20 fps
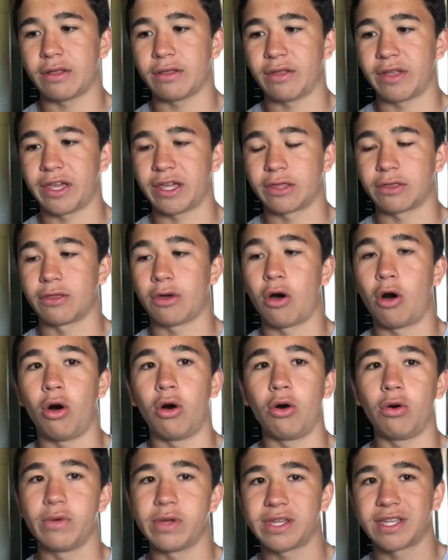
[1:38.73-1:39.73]
like the
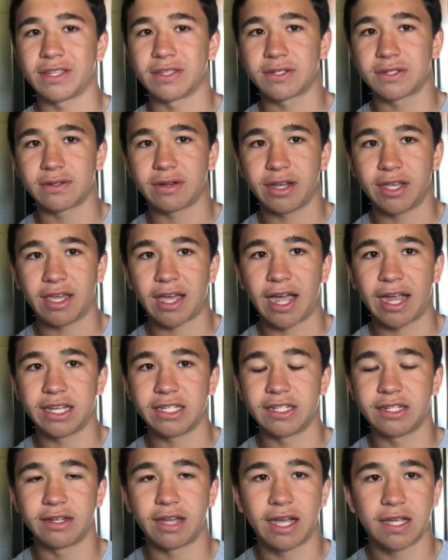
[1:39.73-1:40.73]
whole weekend straight, I
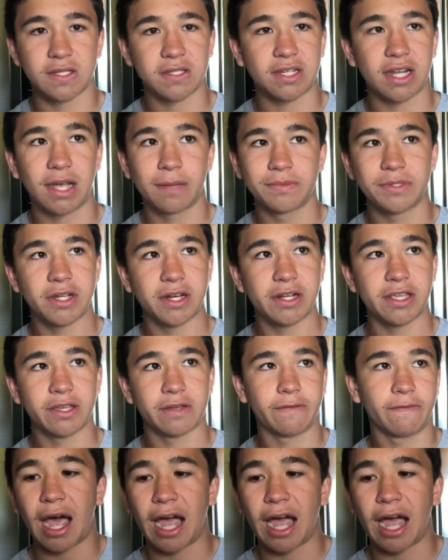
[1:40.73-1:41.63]
did not stop studying.